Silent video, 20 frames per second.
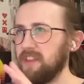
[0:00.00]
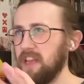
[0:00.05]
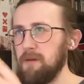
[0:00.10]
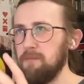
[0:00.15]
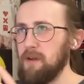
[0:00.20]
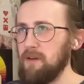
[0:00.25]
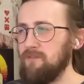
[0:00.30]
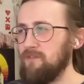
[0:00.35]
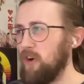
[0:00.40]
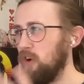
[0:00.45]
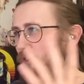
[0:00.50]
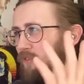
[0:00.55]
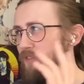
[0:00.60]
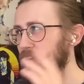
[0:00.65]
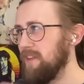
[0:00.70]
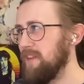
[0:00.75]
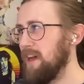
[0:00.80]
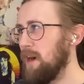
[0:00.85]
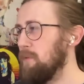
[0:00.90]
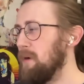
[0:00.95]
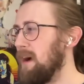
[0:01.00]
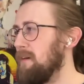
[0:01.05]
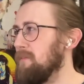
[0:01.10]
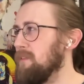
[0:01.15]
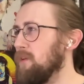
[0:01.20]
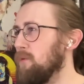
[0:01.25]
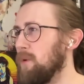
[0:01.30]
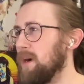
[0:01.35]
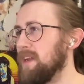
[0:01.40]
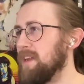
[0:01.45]
to get a bit involved, and now we're
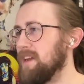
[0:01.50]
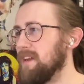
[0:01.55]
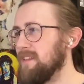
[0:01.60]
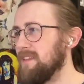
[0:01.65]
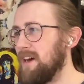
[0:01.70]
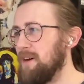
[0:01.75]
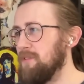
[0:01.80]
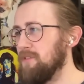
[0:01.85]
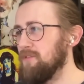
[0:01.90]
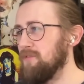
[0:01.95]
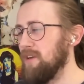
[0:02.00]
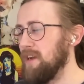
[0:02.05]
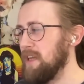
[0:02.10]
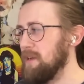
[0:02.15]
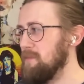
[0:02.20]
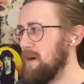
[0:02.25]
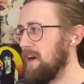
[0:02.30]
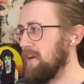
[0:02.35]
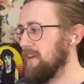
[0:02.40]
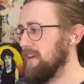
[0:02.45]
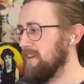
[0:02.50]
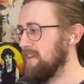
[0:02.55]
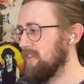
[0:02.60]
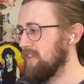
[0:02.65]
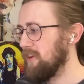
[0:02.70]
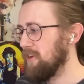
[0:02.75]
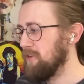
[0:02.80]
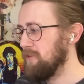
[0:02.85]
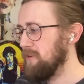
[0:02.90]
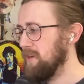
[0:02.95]
having the wedding. That was really about it.
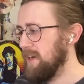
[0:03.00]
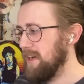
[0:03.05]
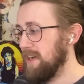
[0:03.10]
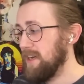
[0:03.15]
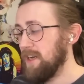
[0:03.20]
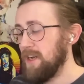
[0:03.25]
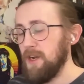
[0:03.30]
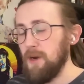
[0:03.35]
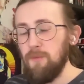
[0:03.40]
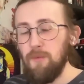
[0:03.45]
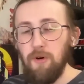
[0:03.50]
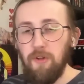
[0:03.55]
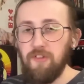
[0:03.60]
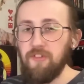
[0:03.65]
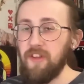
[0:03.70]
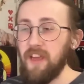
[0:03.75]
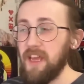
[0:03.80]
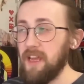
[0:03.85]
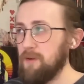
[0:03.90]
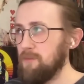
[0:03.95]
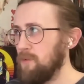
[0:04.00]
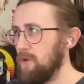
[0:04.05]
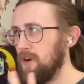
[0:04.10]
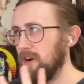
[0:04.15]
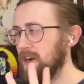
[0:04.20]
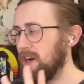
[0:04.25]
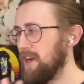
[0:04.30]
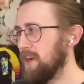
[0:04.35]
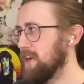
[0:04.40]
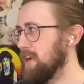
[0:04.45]
So we'll see
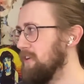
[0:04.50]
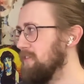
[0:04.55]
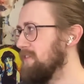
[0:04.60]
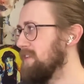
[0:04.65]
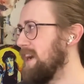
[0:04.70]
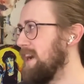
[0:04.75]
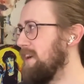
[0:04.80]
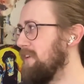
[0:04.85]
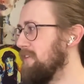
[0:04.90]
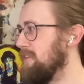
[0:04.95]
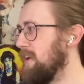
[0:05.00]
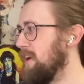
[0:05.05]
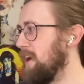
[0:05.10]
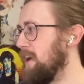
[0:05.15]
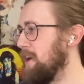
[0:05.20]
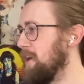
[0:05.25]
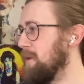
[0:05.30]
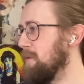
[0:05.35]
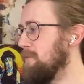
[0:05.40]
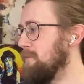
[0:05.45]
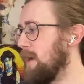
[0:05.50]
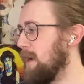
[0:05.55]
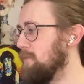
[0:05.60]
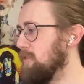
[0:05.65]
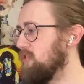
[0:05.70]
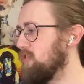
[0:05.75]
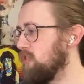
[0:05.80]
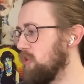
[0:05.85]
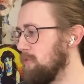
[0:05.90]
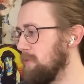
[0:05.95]
what kind of goes down. I'm
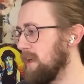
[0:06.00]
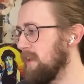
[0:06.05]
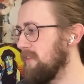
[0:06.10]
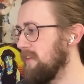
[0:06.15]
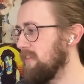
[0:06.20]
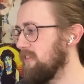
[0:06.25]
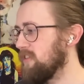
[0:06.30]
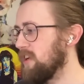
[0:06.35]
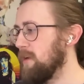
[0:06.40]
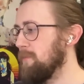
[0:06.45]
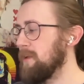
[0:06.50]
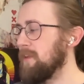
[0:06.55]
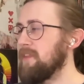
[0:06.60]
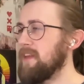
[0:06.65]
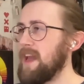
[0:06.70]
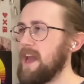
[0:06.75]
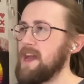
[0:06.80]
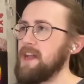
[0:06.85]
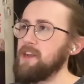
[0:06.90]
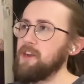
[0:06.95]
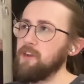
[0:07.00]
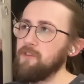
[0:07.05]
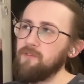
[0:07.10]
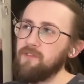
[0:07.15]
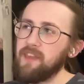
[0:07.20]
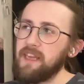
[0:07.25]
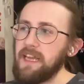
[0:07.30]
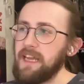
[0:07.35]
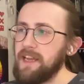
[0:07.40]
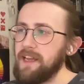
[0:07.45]
assuming this is going to be the end
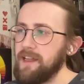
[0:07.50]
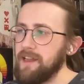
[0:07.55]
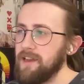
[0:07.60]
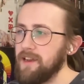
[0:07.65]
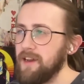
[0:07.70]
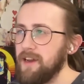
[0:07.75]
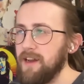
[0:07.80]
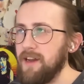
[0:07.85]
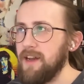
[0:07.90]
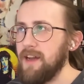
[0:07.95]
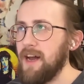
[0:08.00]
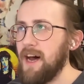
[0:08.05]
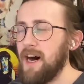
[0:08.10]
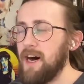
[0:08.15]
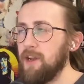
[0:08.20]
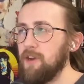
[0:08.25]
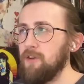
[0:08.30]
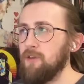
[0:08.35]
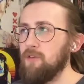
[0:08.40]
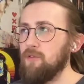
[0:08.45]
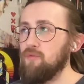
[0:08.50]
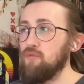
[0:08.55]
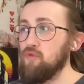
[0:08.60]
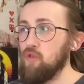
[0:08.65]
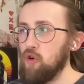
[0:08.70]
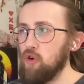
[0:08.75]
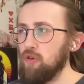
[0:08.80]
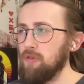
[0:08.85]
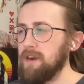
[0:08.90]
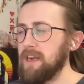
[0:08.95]
of Dean and
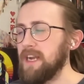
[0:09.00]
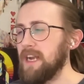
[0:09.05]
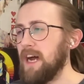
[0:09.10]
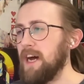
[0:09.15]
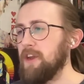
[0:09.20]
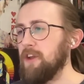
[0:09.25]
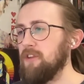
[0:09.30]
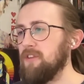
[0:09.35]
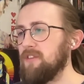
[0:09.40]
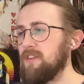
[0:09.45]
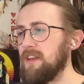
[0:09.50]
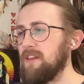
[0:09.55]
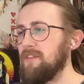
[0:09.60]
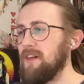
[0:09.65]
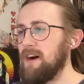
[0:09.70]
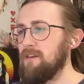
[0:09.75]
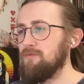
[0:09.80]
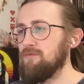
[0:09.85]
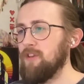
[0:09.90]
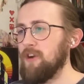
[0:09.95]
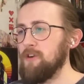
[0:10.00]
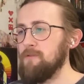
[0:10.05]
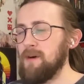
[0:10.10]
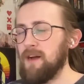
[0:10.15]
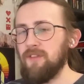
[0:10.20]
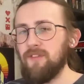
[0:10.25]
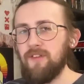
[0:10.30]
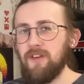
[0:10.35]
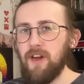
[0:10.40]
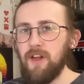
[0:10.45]
Rory. I don't see that
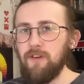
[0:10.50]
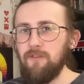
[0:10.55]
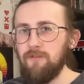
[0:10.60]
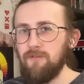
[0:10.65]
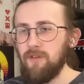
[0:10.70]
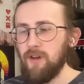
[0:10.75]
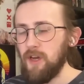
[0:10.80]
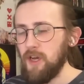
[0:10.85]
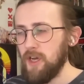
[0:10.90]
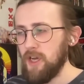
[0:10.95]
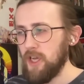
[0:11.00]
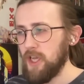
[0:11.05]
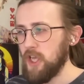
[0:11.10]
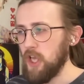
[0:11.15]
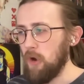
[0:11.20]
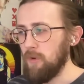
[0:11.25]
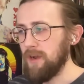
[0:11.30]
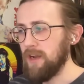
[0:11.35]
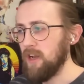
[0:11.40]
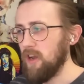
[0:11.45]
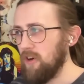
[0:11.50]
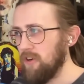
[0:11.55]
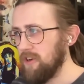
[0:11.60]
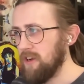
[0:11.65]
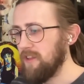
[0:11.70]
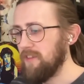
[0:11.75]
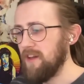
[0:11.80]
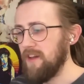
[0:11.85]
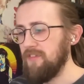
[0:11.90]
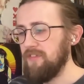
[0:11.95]
romance kind of going
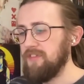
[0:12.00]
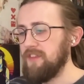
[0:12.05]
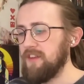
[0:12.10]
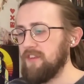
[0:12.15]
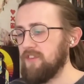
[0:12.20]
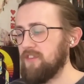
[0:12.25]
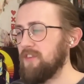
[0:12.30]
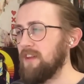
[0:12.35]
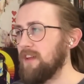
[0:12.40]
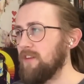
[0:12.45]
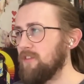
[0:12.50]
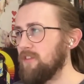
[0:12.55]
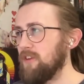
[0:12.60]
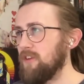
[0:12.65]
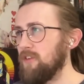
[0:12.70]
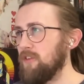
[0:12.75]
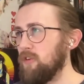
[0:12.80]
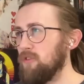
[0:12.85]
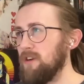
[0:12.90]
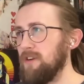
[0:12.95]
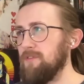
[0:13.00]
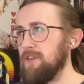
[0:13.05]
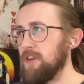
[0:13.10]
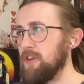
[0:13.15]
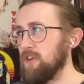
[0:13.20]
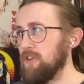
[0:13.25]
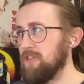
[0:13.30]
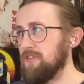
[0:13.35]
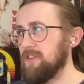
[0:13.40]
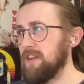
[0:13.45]
longer than this season, or if
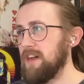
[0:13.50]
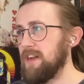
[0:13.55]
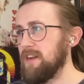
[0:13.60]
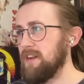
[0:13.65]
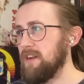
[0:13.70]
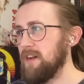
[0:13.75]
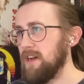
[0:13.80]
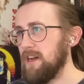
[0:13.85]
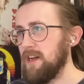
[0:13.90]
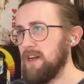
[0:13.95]
it does, then